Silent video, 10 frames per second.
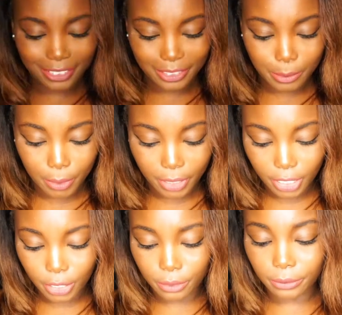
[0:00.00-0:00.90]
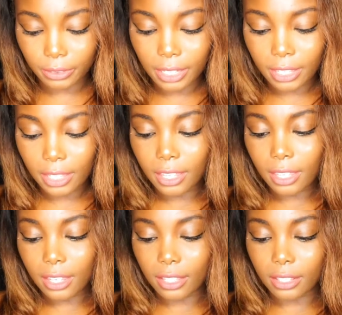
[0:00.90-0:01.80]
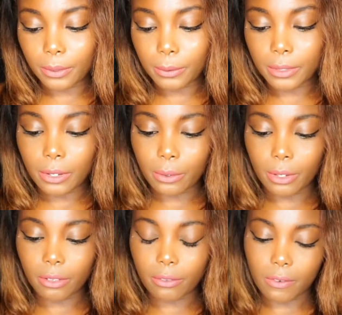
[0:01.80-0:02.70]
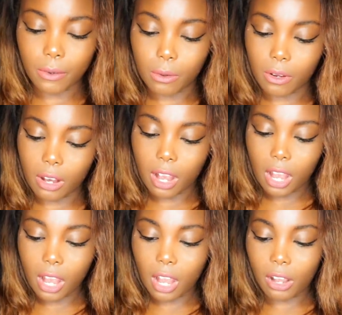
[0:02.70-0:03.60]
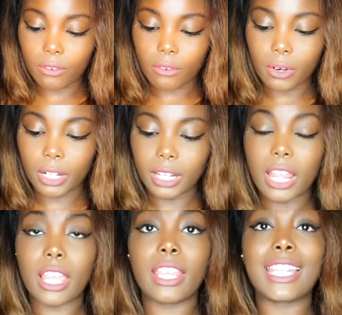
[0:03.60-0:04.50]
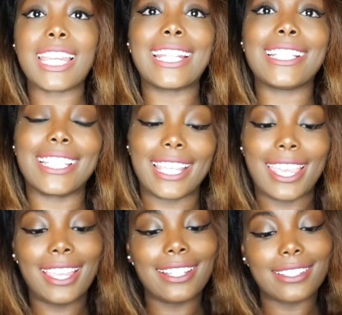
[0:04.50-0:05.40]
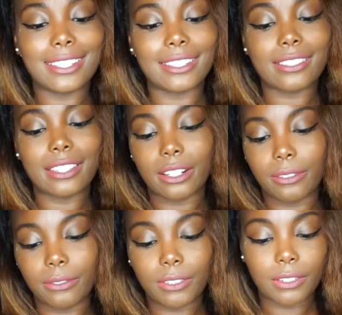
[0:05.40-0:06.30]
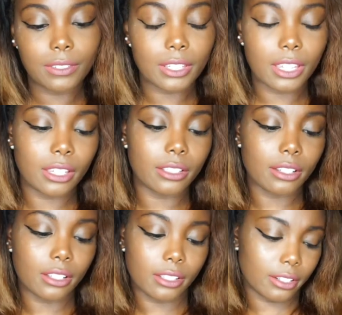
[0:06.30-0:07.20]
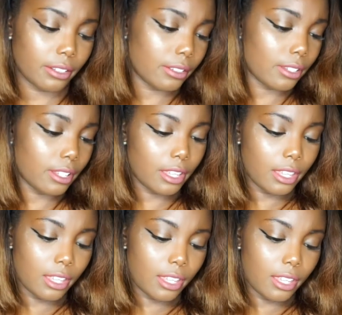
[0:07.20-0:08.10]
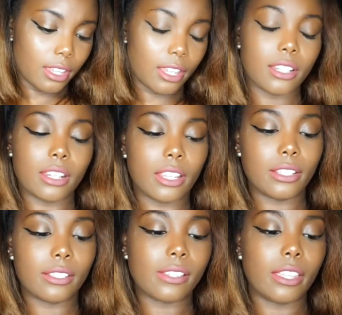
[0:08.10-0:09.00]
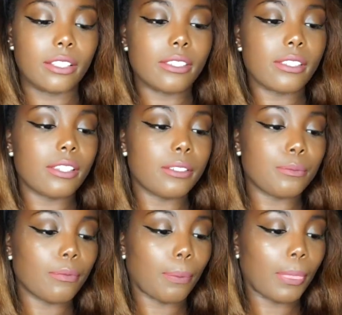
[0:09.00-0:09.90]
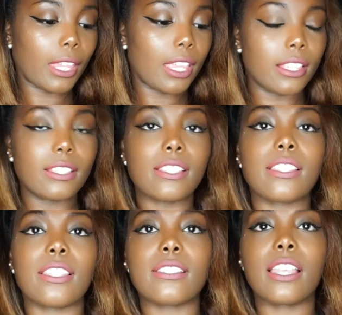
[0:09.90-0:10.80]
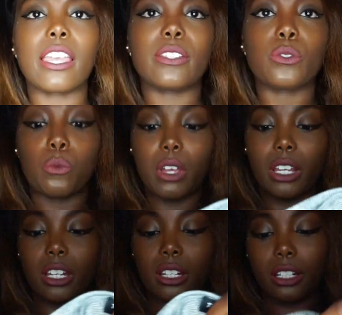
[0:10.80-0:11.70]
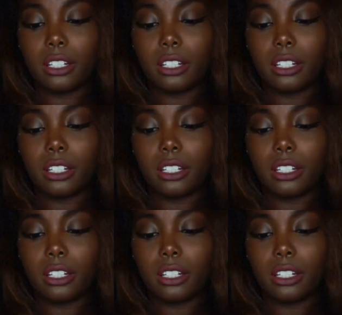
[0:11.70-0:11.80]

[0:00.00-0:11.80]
It's pretty cute, and this was going for $49.98 instead of $58.90, and this is in the size 1,